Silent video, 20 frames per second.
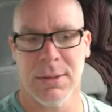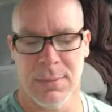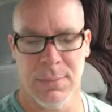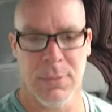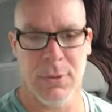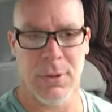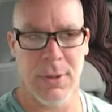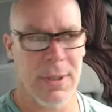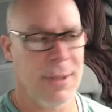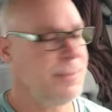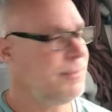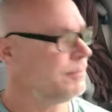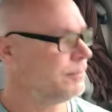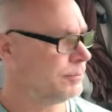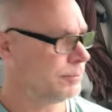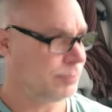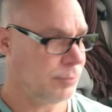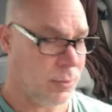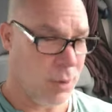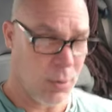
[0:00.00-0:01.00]
Good morning.
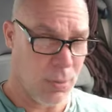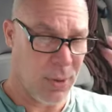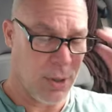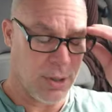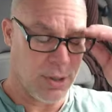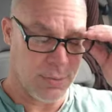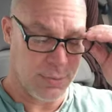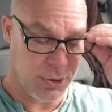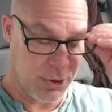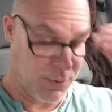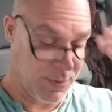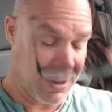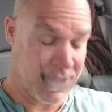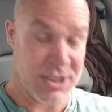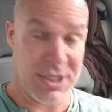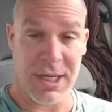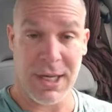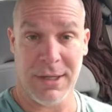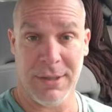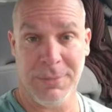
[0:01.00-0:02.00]
Welcome to my
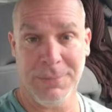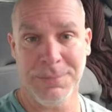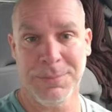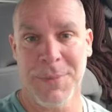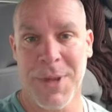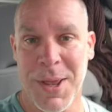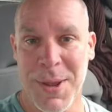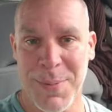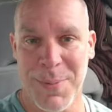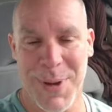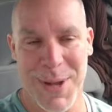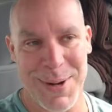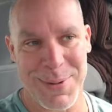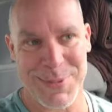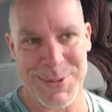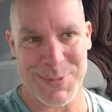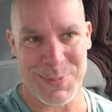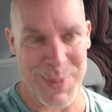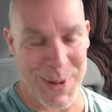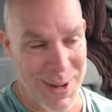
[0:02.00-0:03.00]
channel. My
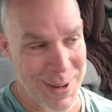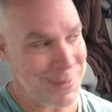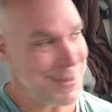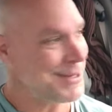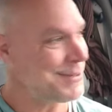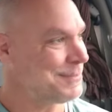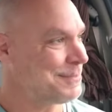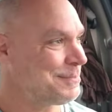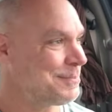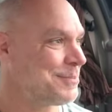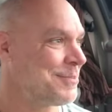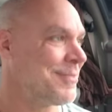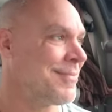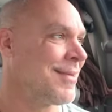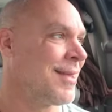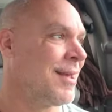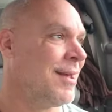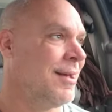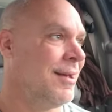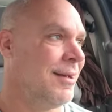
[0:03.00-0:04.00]
name is Bobby,
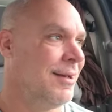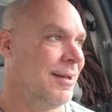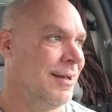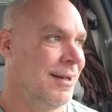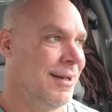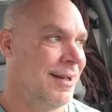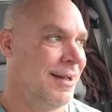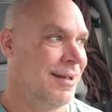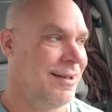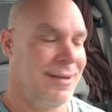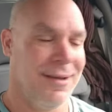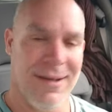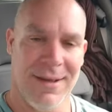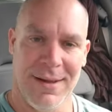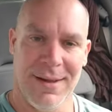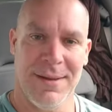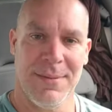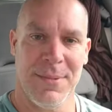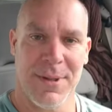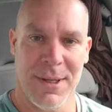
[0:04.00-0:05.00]
and
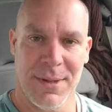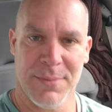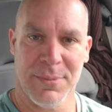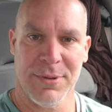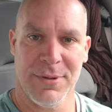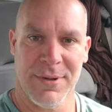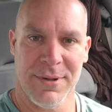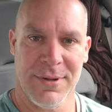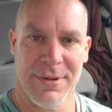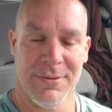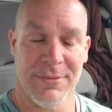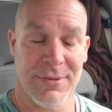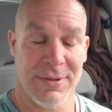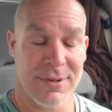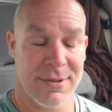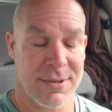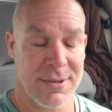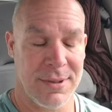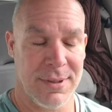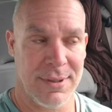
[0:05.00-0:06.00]
I am the Emperor of the
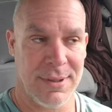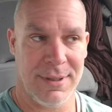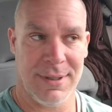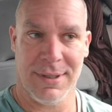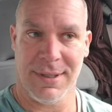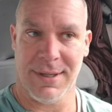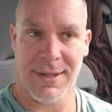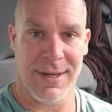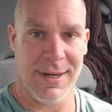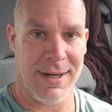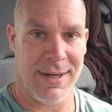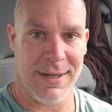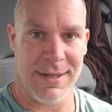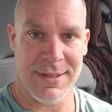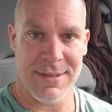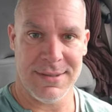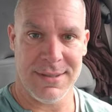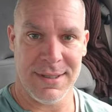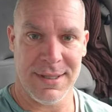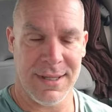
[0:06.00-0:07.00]
Universe, and it ain't an
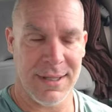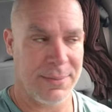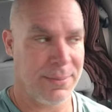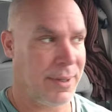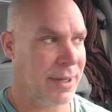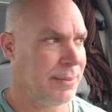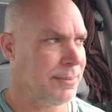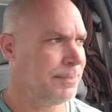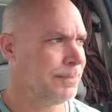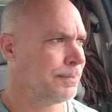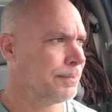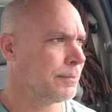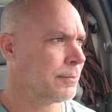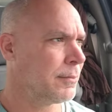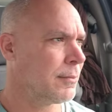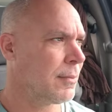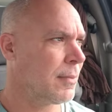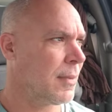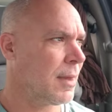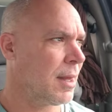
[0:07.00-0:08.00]
easy gig, babe.
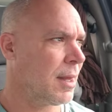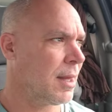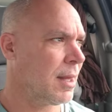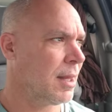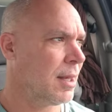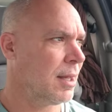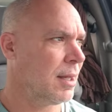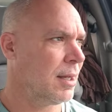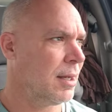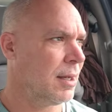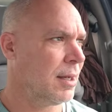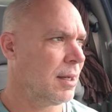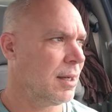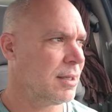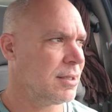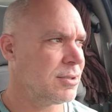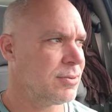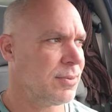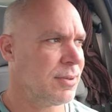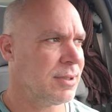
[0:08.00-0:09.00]

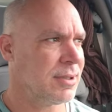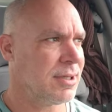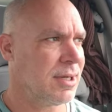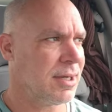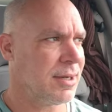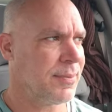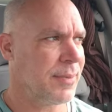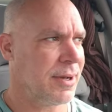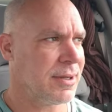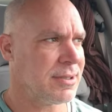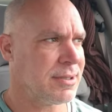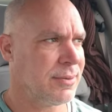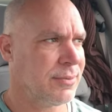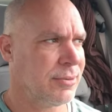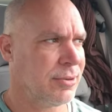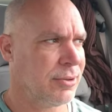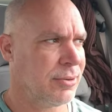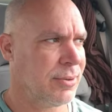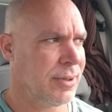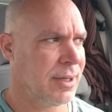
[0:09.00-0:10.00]
I just want to talk about
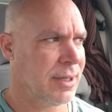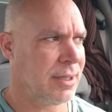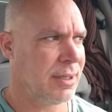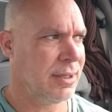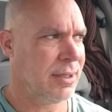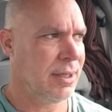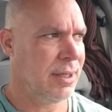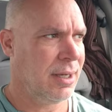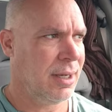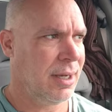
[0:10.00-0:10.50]
something real quick.